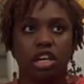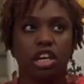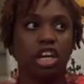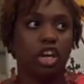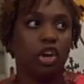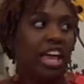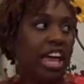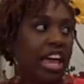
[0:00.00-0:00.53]
you
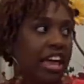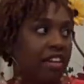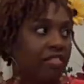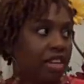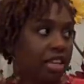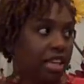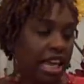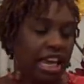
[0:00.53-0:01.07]
know
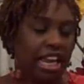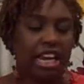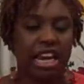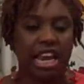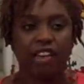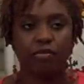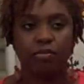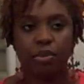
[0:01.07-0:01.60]
heavy
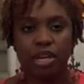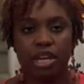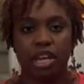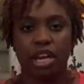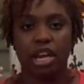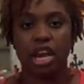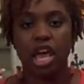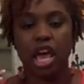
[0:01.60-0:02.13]
laden i've
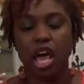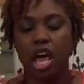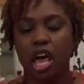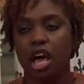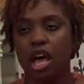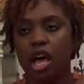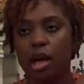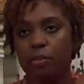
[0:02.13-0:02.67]
been
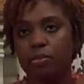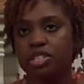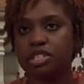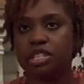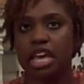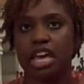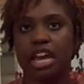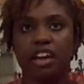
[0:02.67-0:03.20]

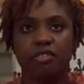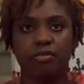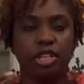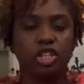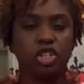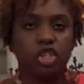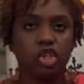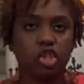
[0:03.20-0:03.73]
upset i've been